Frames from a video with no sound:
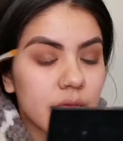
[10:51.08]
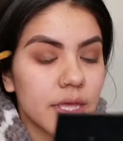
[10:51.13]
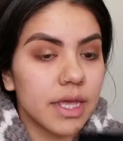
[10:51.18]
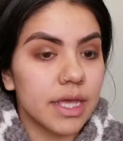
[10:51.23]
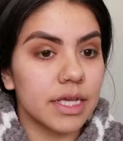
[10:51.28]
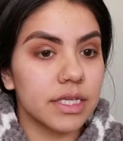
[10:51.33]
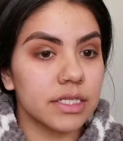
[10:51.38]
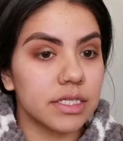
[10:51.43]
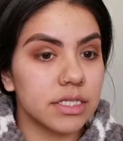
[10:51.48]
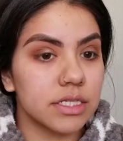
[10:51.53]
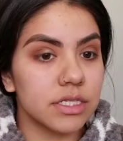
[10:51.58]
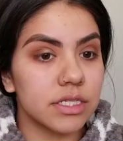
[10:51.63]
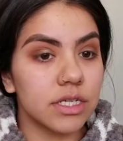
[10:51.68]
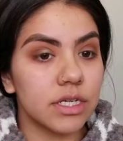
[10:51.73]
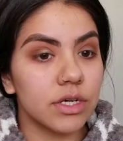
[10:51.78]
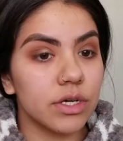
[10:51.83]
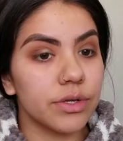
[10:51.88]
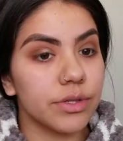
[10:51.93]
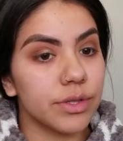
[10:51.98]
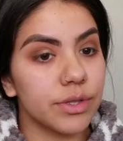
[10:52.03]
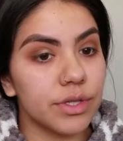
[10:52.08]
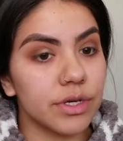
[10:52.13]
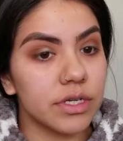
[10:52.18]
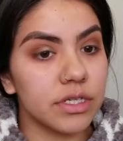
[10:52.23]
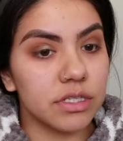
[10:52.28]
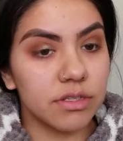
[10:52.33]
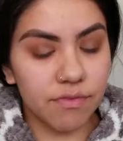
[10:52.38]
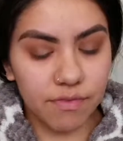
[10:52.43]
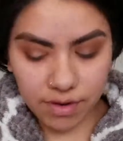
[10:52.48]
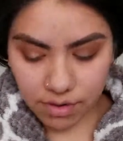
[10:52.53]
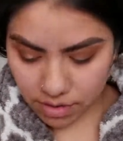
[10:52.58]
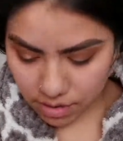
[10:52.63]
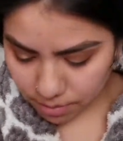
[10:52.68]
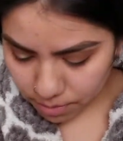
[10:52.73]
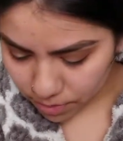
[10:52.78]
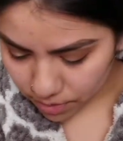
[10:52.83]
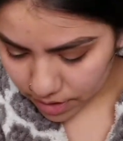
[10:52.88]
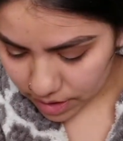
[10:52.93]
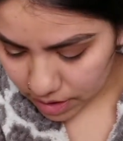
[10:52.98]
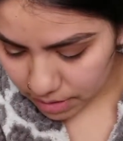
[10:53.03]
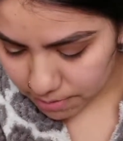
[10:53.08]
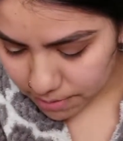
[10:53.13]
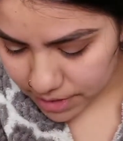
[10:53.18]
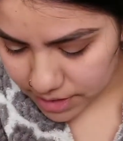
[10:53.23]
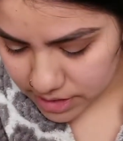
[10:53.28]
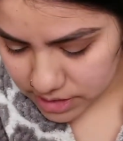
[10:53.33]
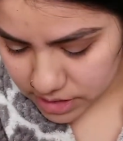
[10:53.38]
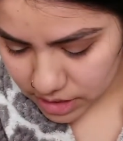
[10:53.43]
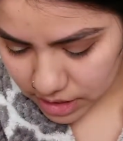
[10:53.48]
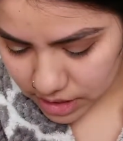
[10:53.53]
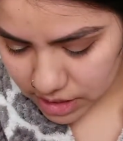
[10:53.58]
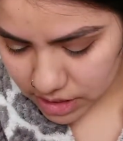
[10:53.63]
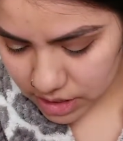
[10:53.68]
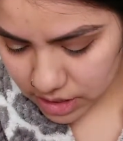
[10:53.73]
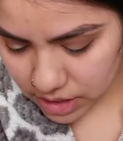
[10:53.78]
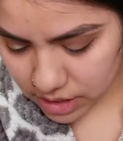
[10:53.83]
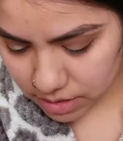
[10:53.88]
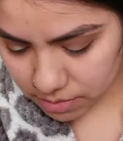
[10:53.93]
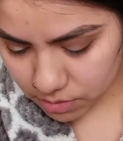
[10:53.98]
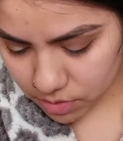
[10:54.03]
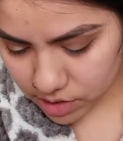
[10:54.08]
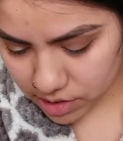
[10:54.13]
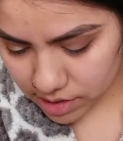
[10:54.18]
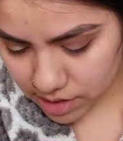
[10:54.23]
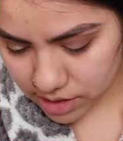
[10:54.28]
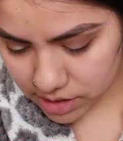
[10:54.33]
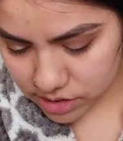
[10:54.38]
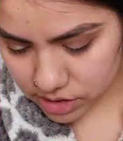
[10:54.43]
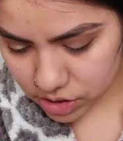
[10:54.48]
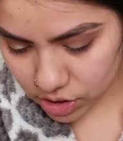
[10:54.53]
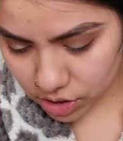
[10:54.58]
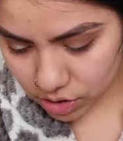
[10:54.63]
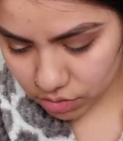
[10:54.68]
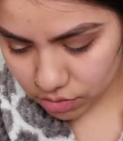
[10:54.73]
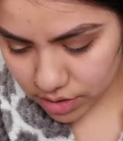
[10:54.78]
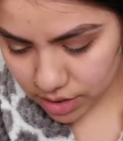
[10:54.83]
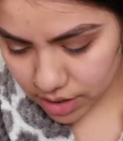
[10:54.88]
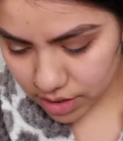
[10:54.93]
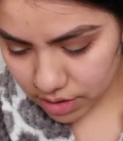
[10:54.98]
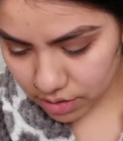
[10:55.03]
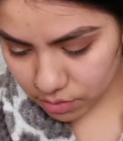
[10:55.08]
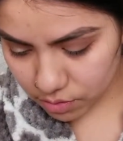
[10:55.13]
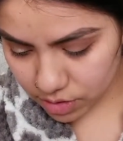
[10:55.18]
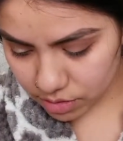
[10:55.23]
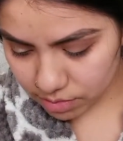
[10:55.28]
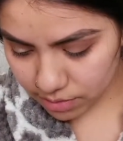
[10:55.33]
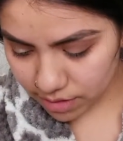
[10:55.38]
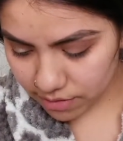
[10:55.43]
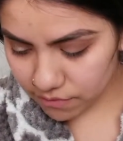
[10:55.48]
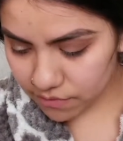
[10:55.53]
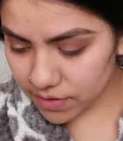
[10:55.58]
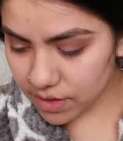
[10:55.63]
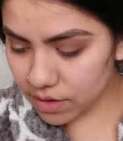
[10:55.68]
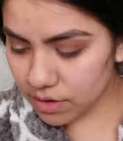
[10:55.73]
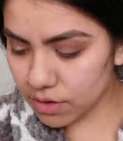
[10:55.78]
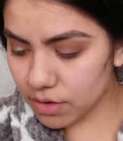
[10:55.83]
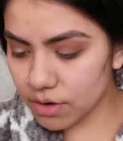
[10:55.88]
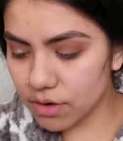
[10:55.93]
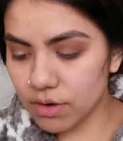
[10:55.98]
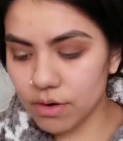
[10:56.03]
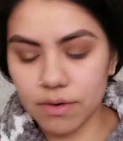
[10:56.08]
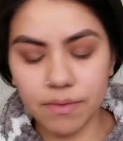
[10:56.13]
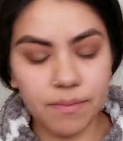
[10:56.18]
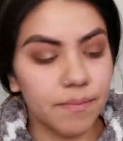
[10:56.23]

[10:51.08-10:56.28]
It still looks very pretty, but I think I'm gonna have to go in with my finger.